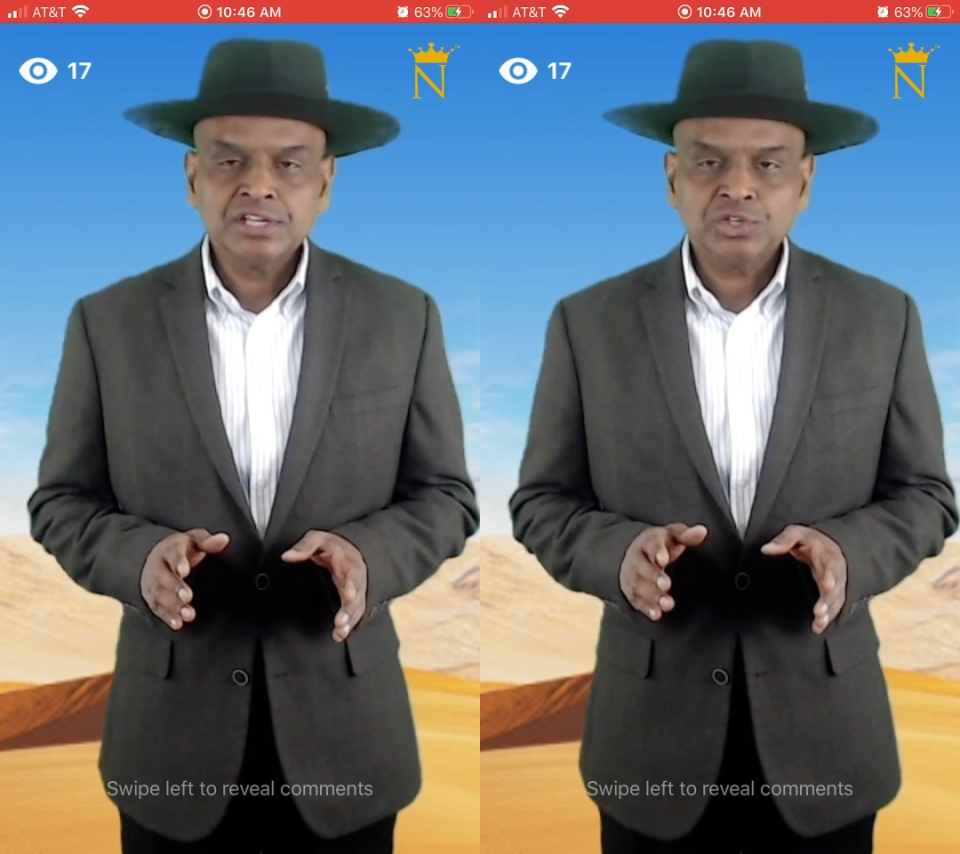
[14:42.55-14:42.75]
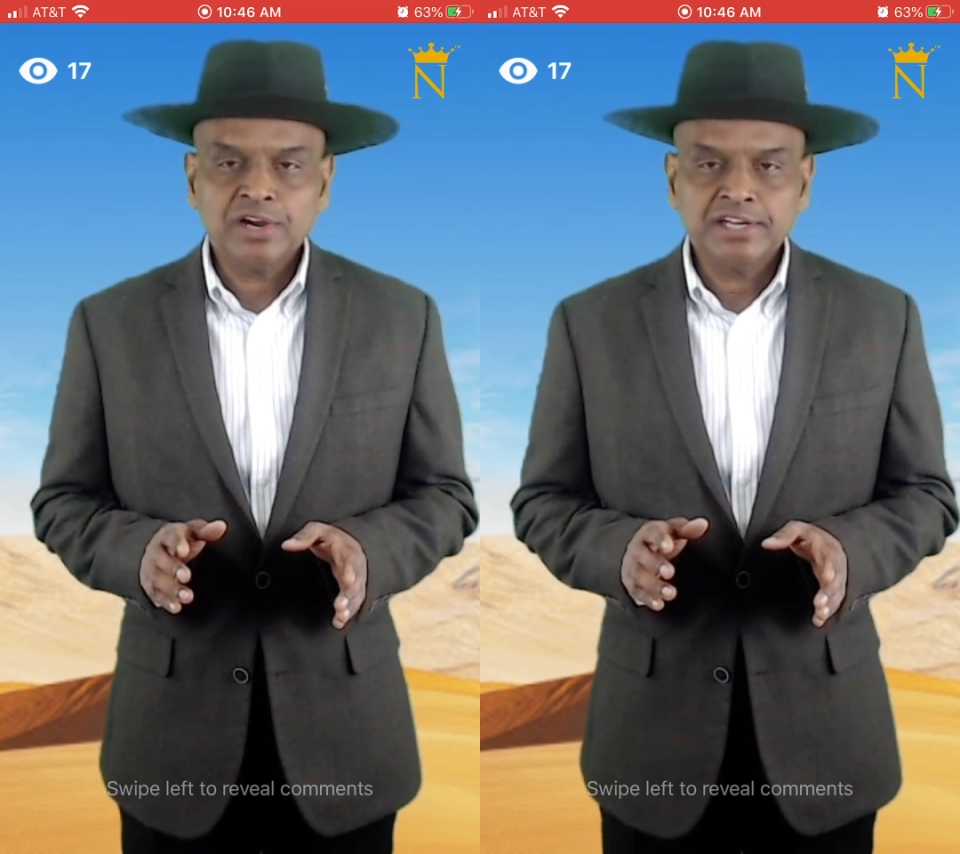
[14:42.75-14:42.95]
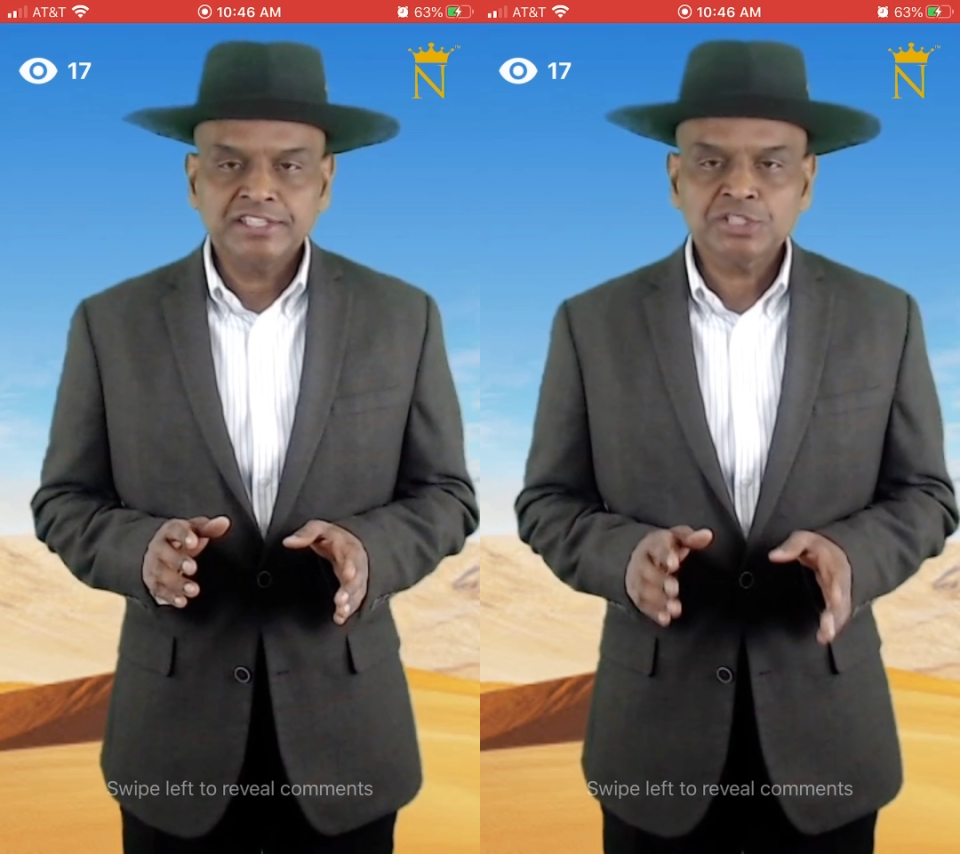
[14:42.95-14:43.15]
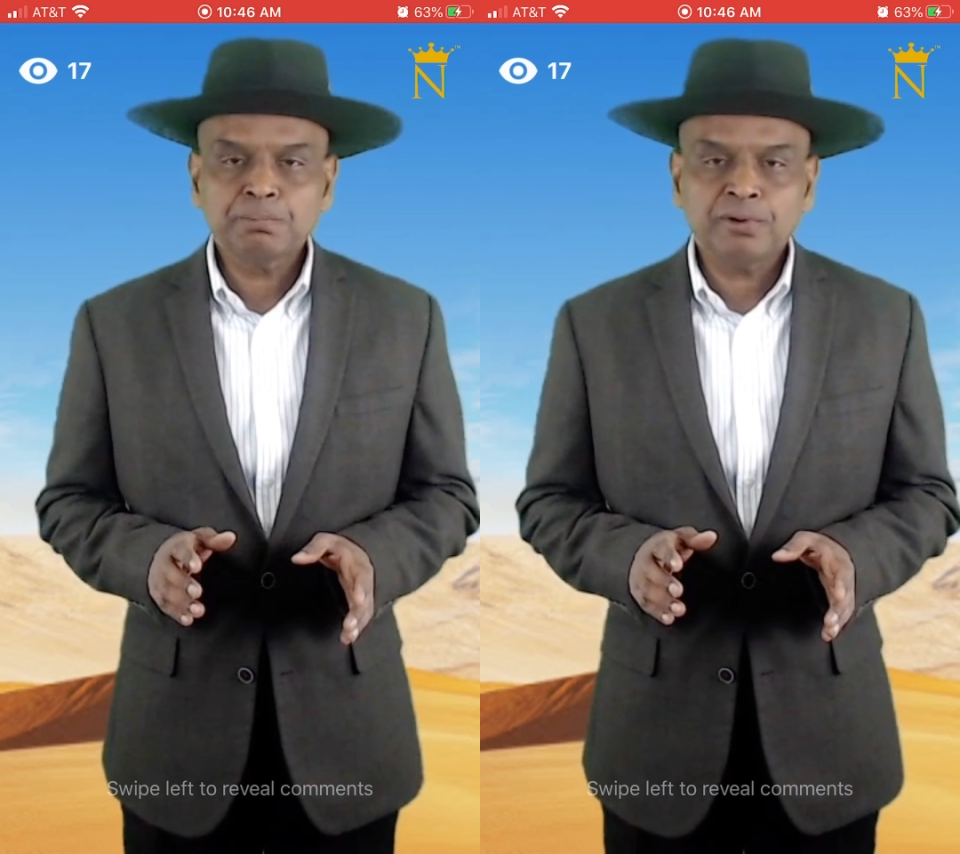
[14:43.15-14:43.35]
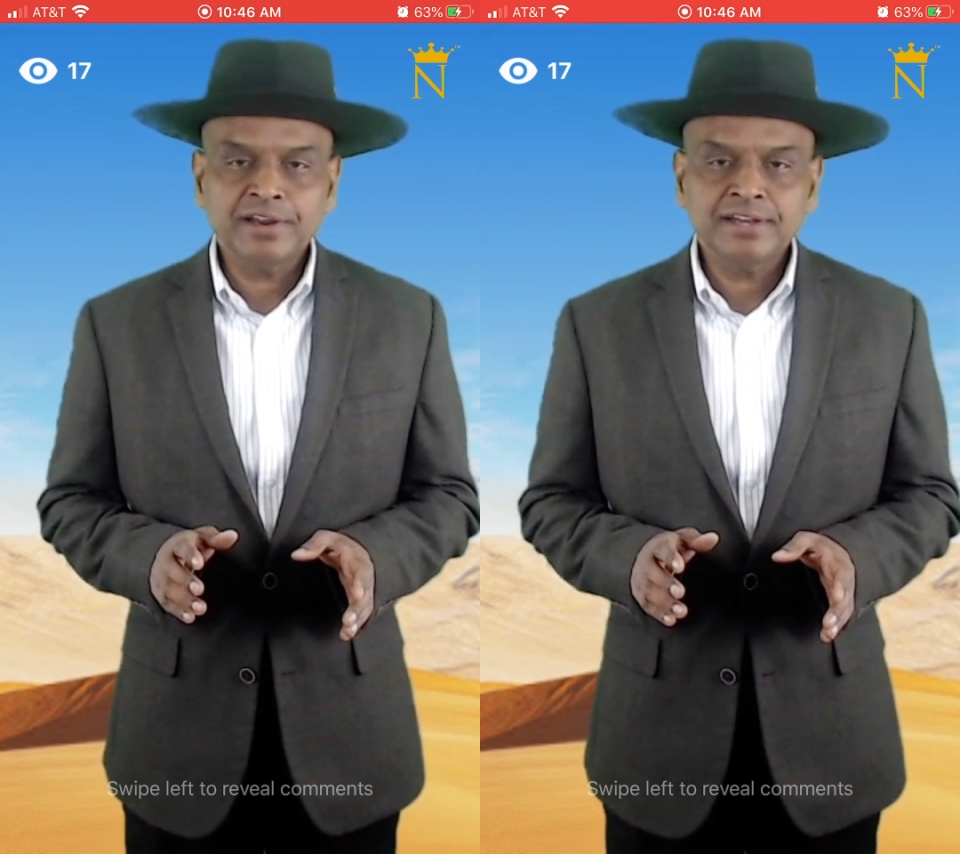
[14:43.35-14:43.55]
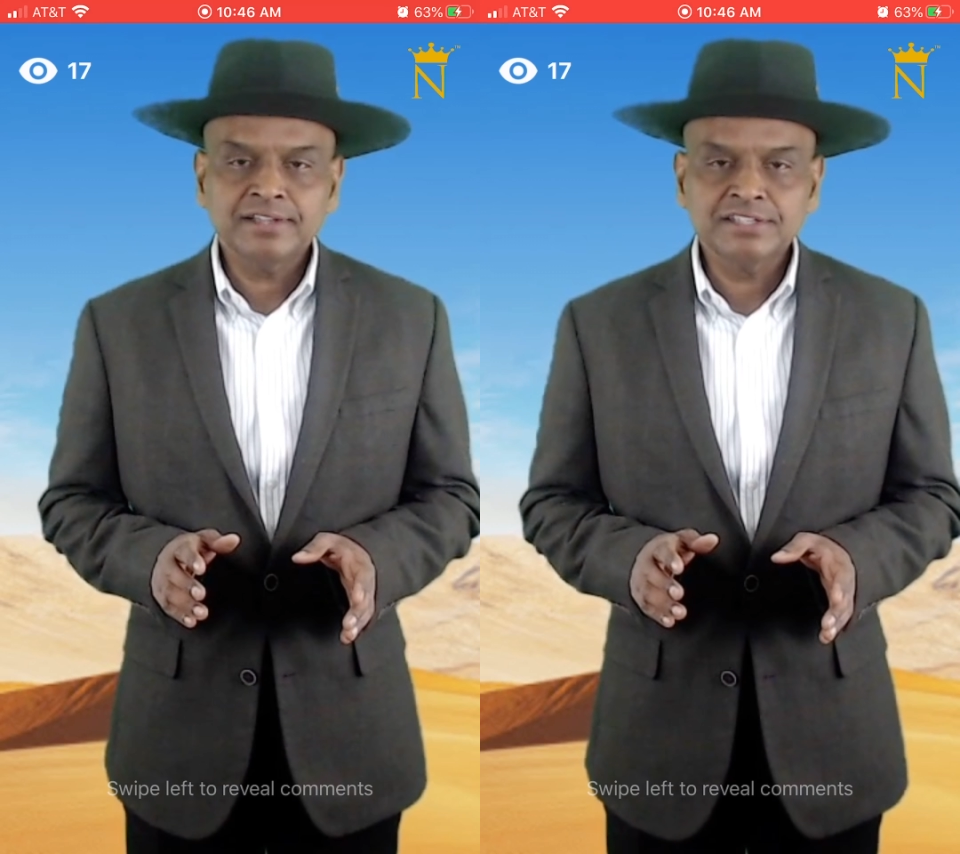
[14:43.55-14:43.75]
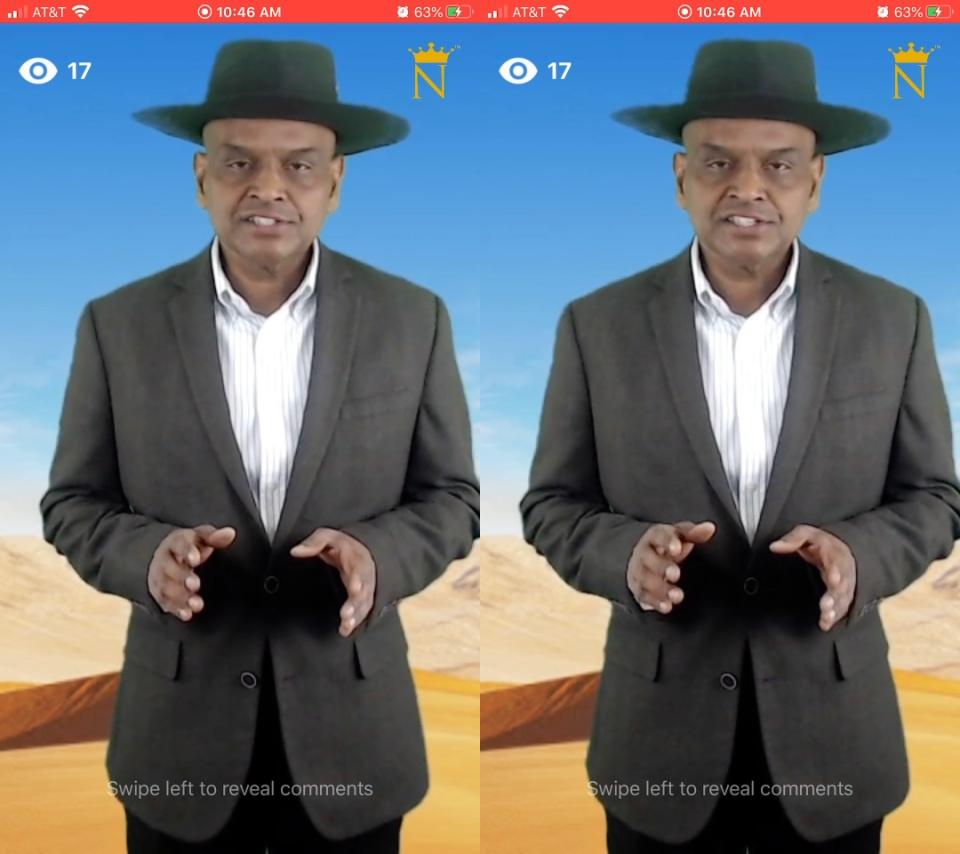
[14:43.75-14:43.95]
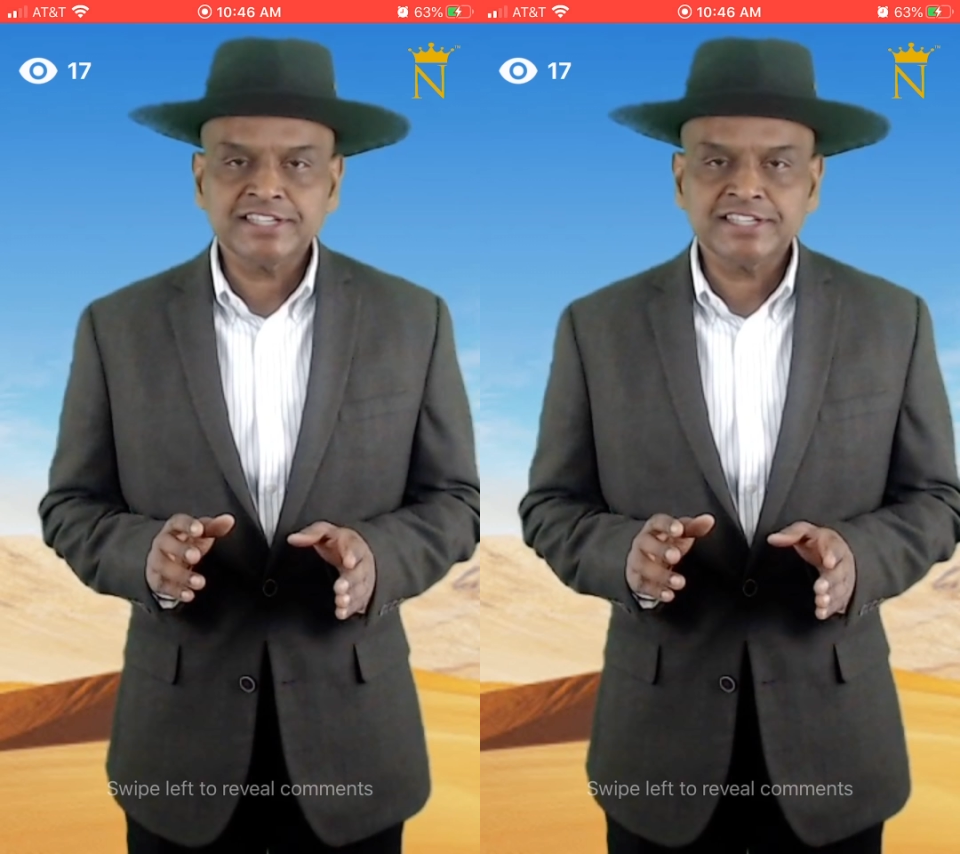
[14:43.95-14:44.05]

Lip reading: So at this point, this is